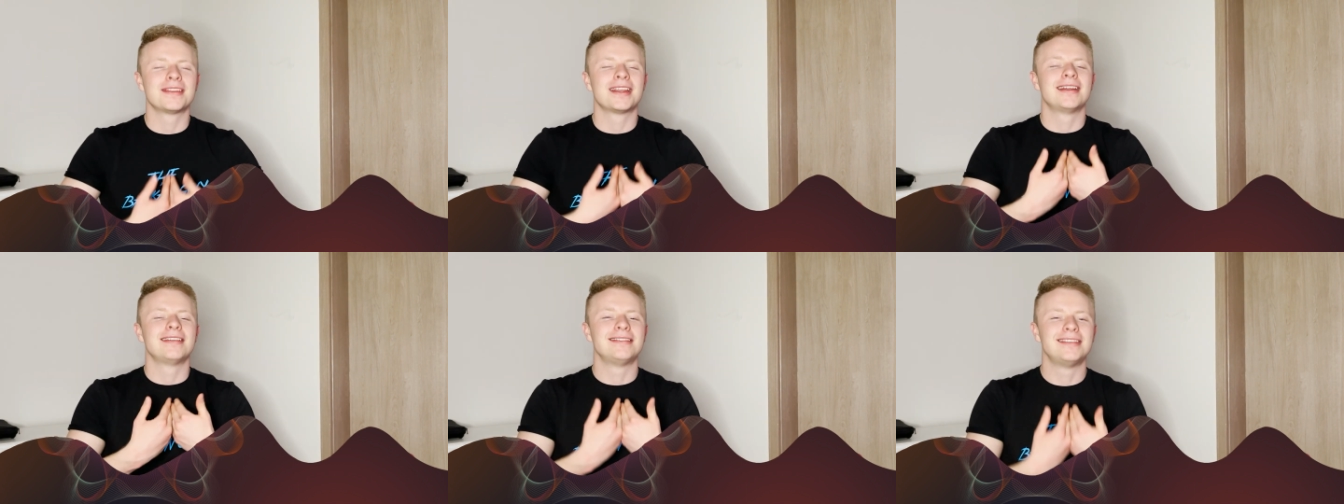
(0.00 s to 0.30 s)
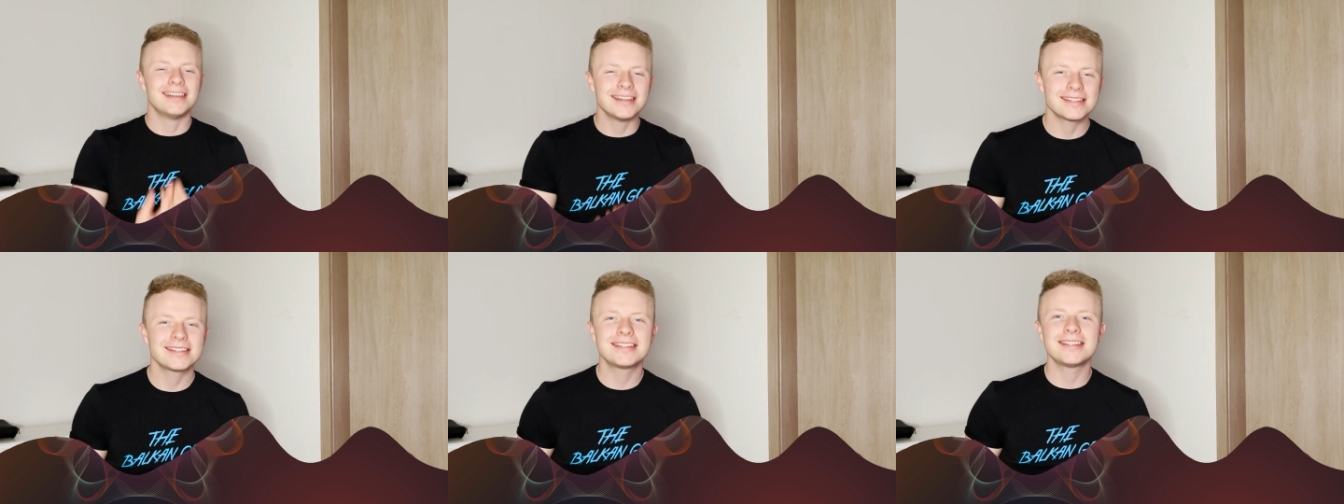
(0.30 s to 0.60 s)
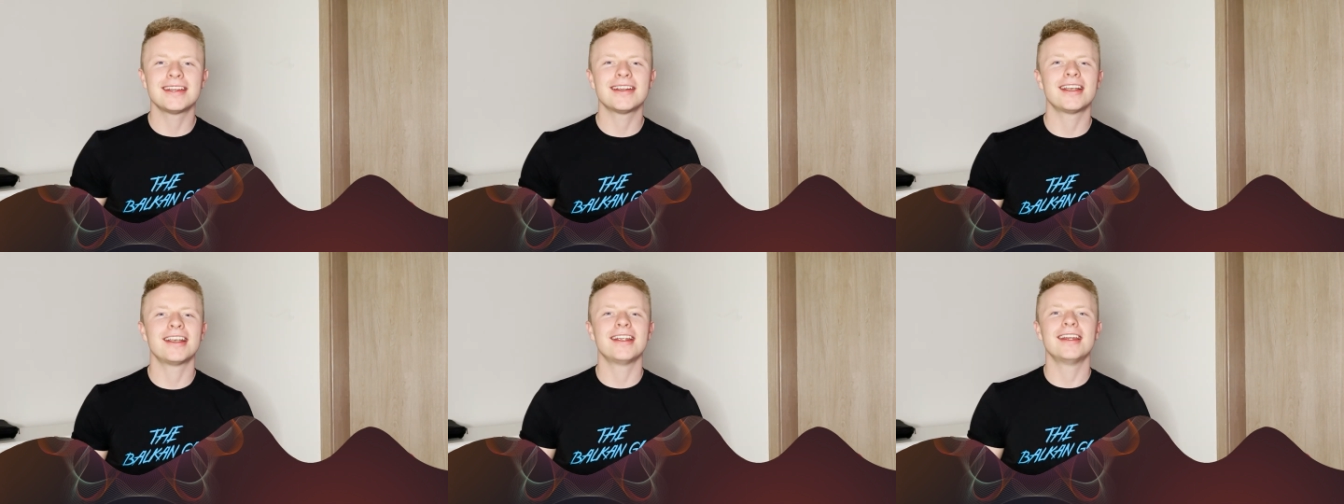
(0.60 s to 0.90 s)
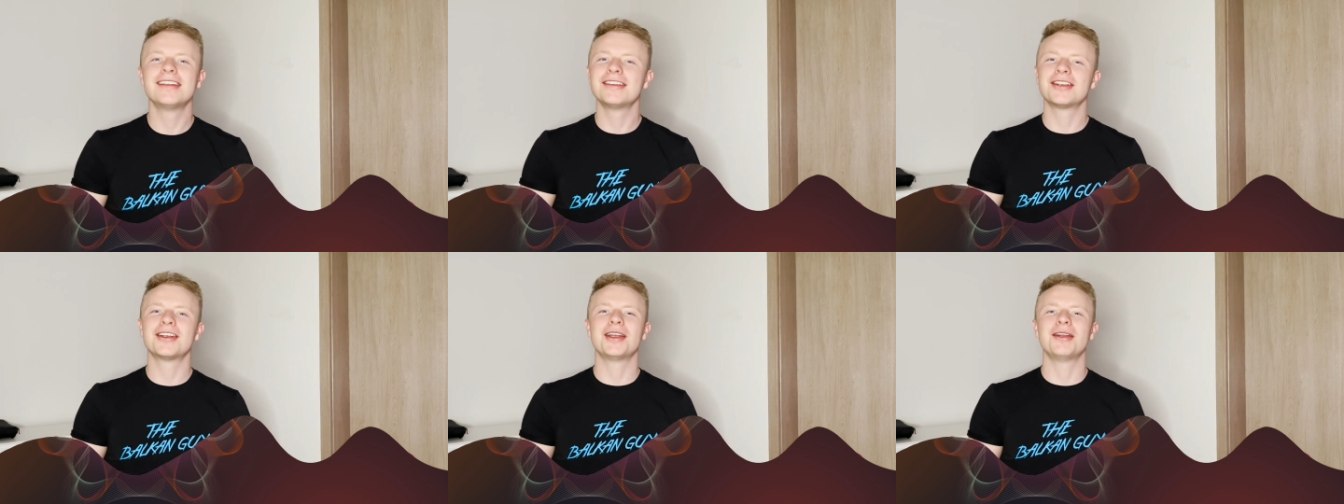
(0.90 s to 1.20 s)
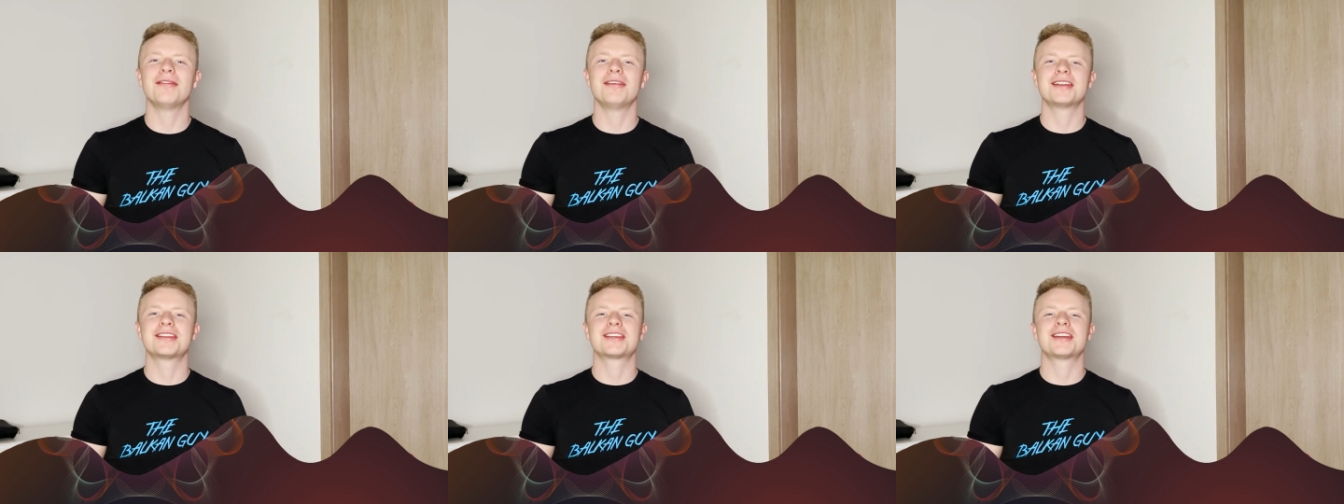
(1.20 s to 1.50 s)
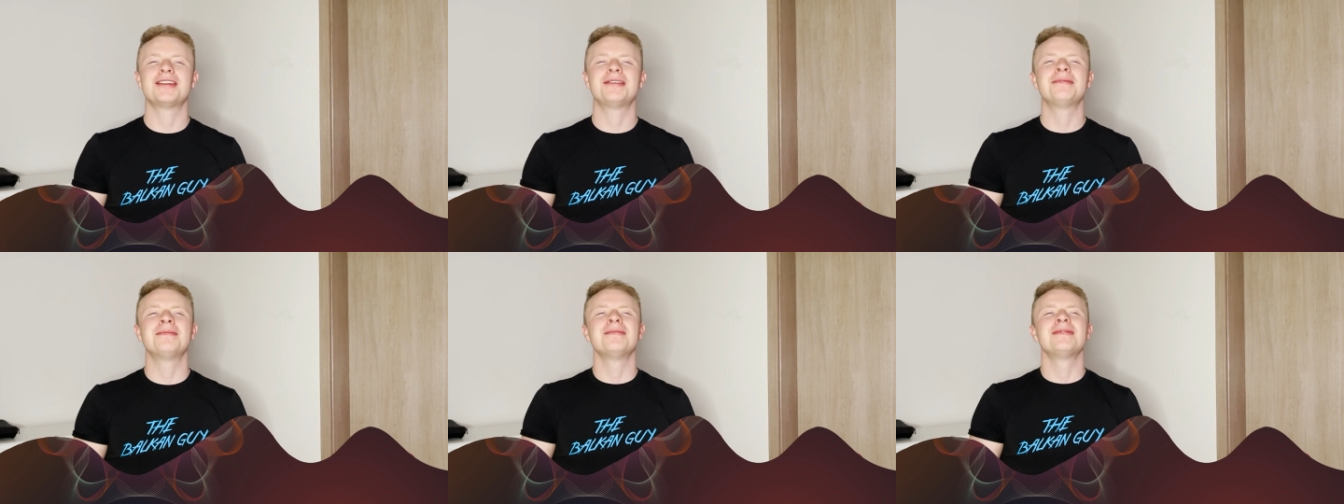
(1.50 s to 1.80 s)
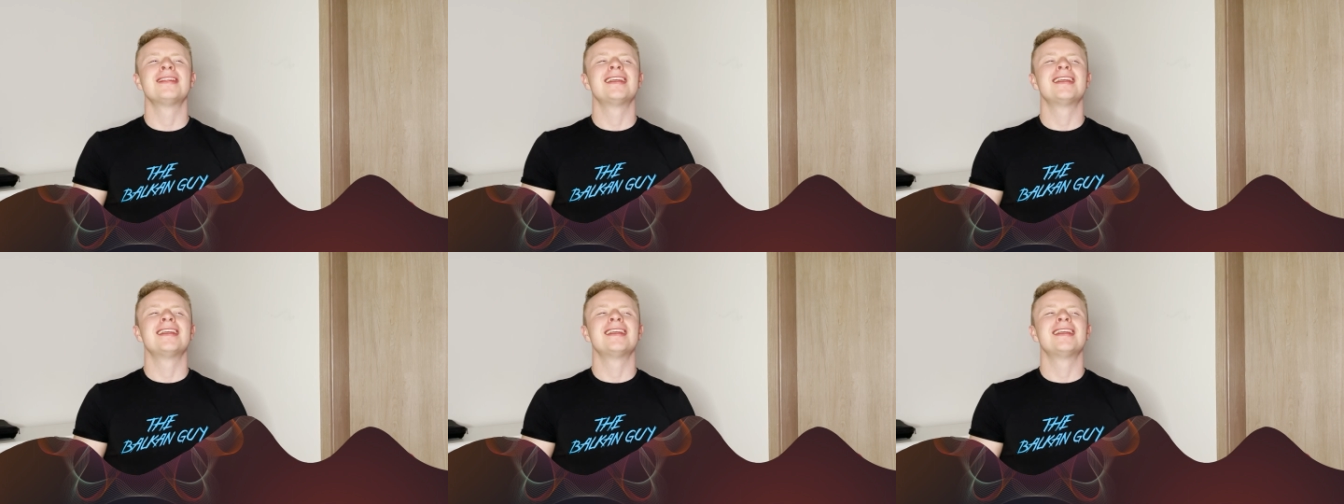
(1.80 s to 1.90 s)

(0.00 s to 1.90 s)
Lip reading: this year in Eurovision